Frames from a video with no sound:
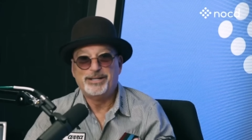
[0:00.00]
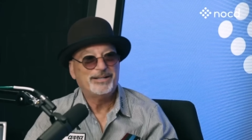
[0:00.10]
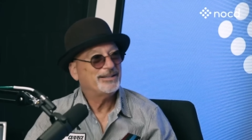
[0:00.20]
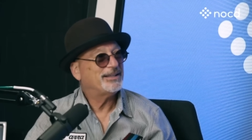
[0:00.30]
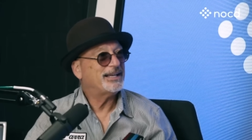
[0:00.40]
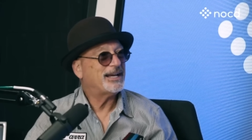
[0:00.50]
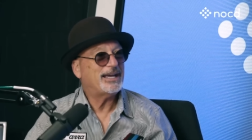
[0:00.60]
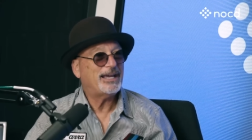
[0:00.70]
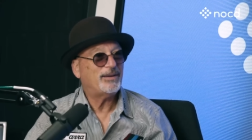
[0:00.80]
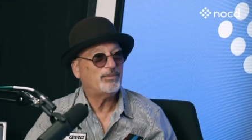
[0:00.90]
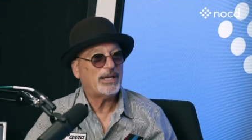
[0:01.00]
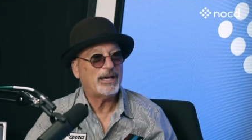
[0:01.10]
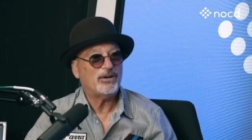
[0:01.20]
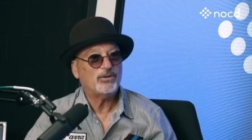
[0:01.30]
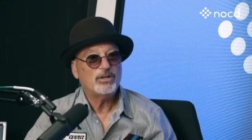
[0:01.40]
mm-hmm. like I am
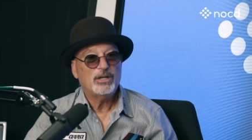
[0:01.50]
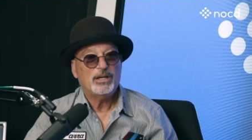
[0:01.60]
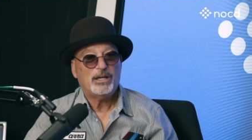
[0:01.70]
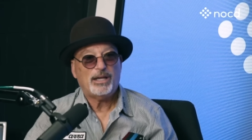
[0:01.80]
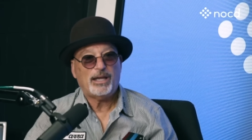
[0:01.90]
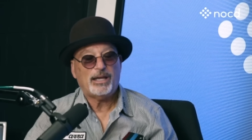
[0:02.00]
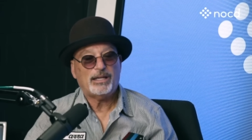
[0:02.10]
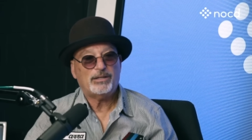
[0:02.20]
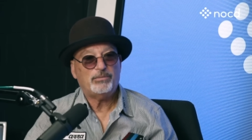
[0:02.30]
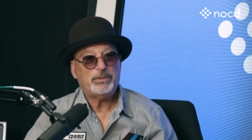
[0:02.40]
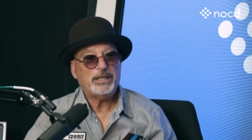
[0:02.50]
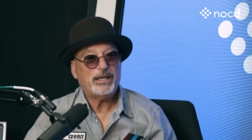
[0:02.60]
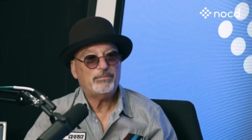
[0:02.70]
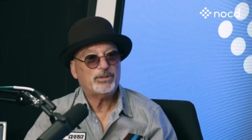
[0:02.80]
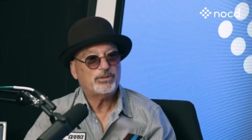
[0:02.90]
now, and being
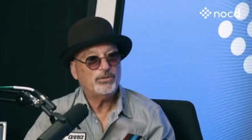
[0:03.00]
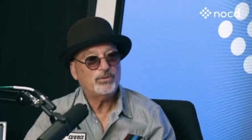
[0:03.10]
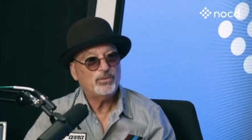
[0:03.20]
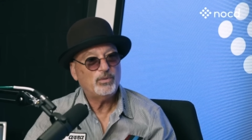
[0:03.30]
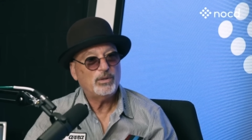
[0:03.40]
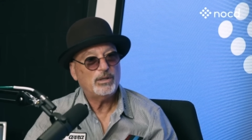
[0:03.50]
able to